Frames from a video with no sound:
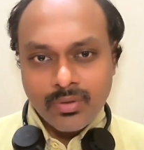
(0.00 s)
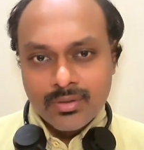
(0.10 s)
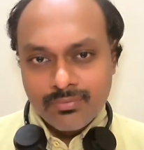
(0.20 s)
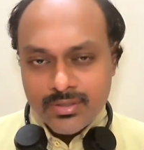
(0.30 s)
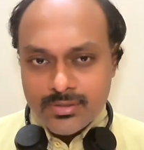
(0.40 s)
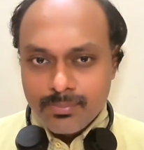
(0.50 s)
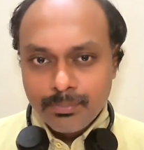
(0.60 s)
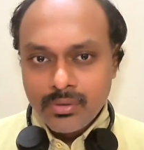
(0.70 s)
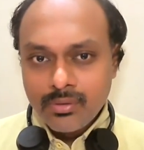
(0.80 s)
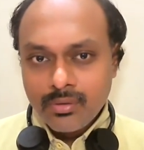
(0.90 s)
a very
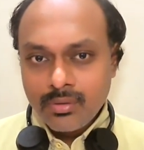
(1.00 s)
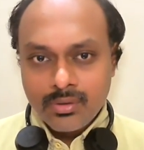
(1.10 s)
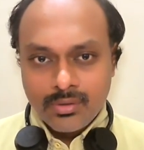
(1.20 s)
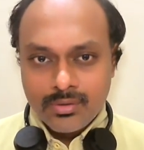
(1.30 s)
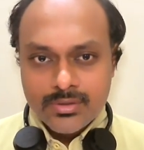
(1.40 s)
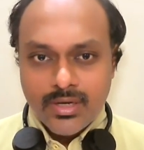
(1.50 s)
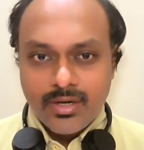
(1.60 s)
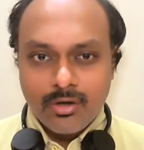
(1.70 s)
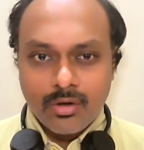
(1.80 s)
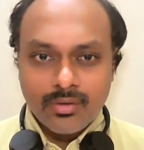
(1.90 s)
simple
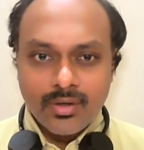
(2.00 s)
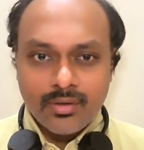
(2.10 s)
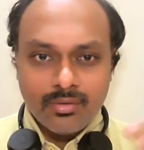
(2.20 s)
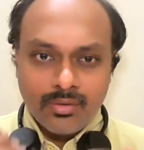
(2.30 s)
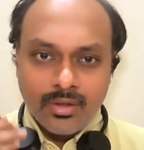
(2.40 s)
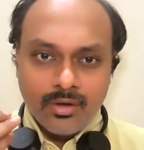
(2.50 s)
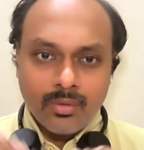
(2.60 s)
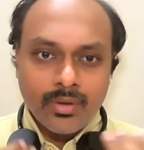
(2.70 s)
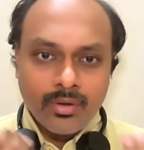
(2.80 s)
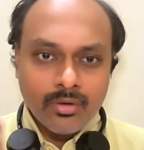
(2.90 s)
side, not that they
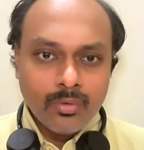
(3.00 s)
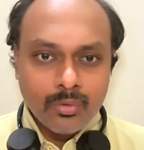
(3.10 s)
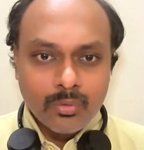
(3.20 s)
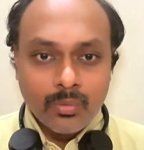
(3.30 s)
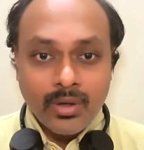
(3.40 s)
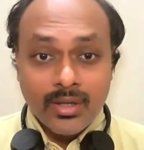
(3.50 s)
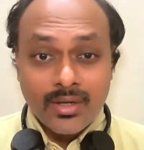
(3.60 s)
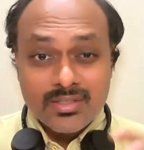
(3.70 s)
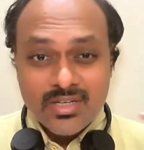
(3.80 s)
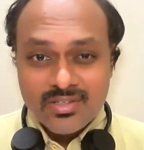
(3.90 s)
require you to
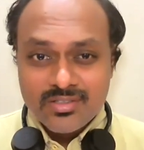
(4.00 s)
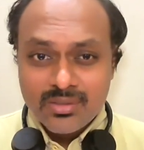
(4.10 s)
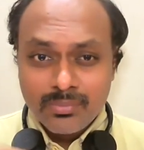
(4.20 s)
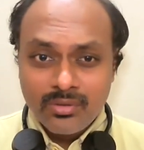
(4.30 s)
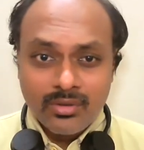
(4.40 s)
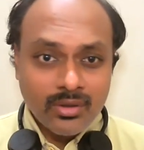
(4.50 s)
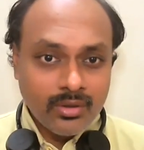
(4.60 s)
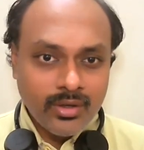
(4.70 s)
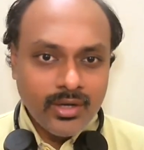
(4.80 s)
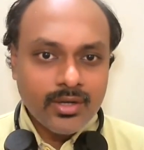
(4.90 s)
analyze SHM in
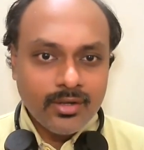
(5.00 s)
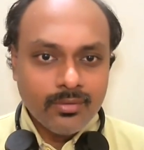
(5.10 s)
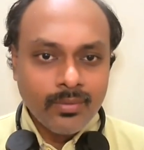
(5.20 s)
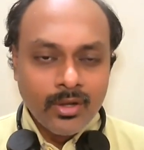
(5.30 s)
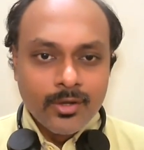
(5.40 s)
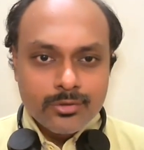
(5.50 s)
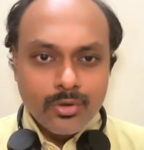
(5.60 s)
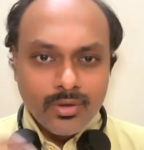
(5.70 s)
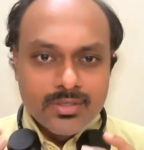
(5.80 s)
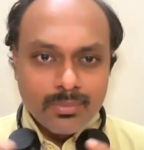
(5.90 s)
detail. So
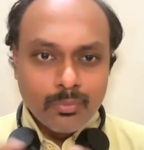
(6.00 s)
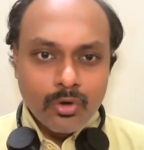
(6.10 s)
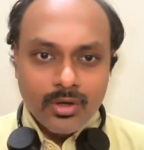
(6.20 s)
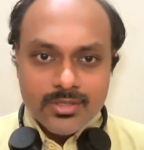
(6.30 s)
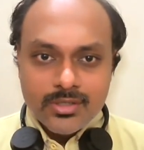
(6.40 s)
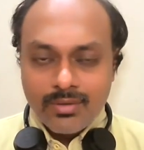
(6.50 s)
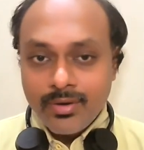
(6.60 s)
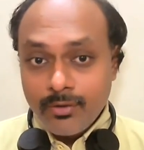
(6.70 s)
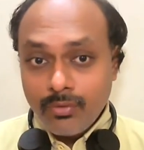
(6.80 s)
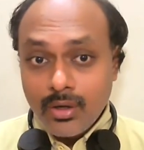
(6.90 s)
you can say more or less
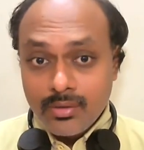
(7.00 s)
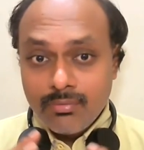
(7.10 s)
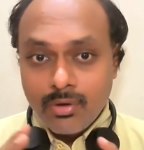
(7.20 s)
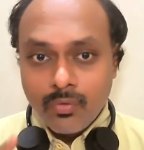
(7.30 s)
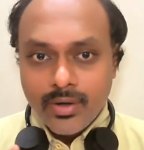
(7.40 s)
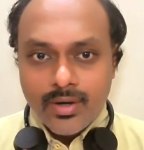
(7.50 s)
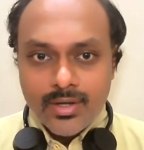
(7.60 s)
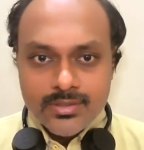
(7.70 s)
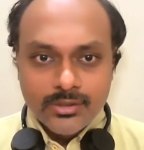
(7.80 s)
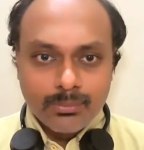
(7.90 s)
they've avoided
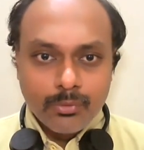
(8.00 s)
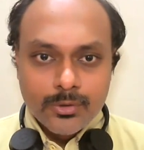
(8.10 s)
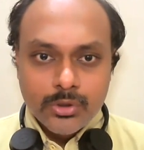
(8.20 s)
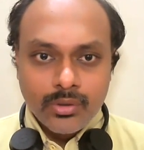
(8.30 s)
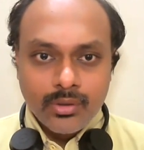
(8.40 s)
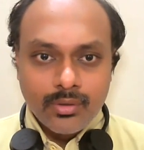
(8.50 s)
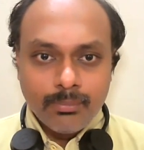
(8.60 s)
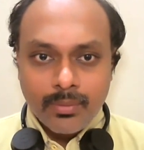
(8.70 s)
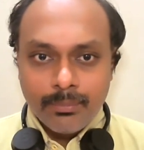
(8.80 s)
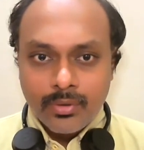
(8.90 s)
SHM also in
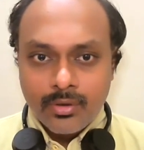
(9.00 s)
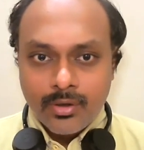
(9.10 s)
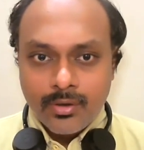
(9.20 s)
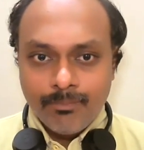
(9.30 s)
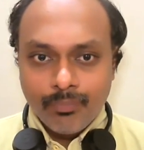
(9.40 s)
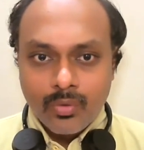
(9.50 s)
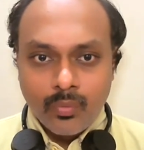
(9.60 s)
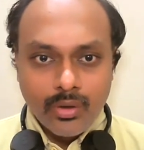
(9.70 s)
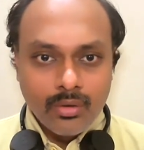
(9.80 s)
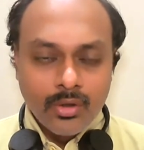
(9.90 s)
paper
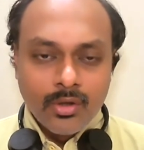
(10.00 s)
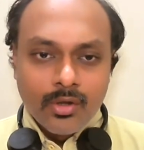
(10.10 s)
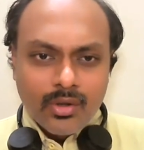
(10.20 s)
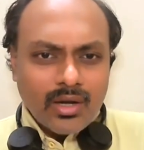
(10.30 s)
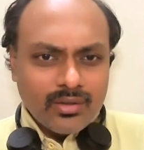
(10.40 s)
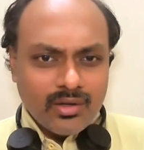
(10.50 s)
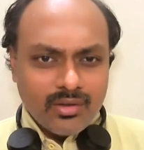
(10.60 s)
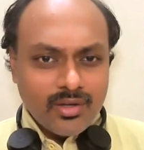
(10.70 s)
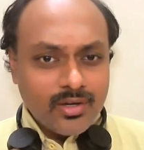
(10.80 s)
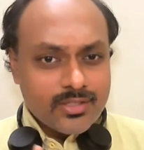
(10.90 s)
1. Other
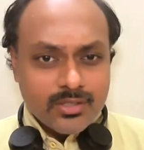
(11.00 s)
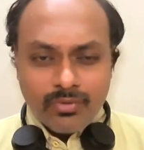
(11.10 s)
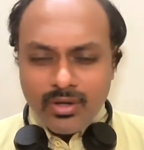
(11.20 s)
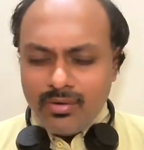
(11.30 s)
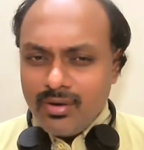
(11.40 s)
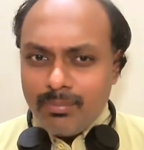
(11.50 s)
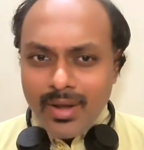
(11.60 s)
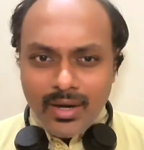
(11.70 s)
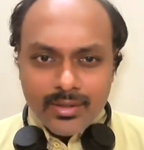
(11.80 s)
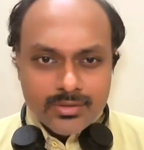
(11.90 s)
than that, it's a well
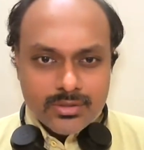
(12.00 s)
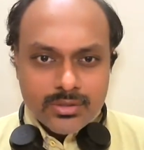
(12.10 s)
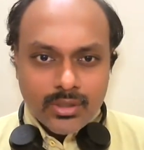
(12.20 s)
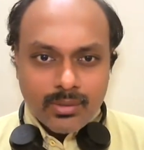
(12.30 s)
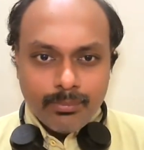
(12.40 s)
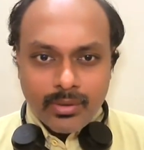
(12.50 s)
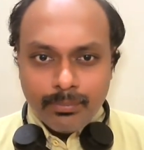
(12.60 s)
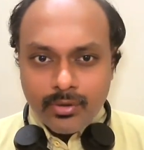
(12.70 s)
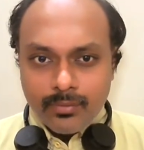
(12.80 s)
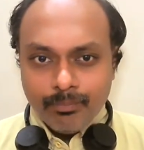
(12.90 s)
balanced
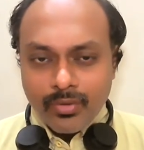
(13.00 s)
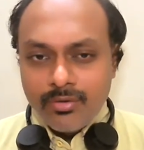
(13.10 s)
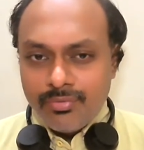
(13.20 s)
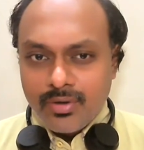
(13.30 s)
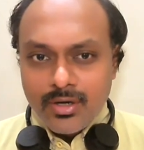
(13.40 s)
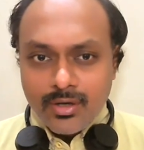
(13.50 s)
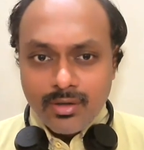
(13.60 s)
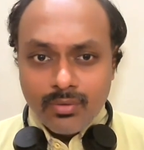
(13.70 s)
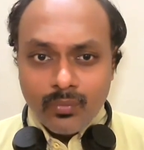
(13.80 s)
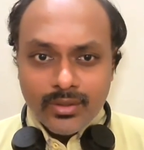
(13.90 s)
paper. Difficulty
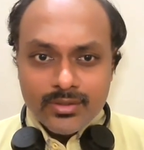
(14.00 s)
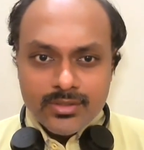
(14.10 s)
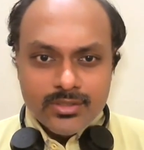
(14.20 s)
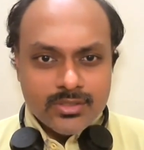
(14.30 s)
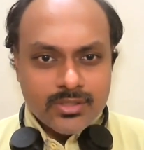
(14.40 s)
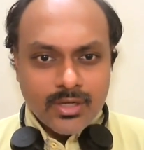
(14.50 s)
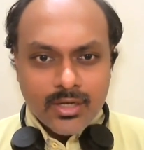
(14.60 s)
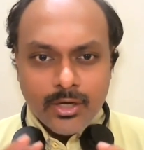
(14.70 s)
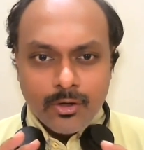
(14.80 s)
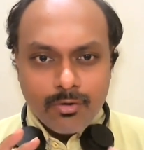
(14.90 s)
level wise, it's
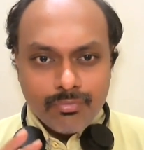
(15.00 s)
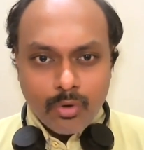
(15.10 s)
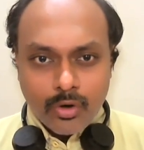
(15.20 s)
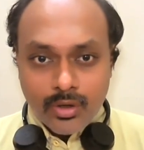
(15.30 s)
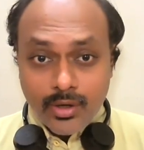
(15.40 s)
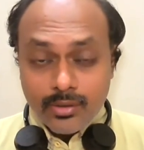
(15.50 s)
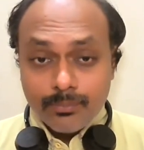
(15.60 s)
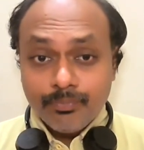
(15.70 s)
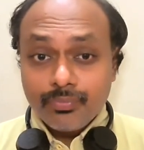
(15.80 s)
kind of moderate,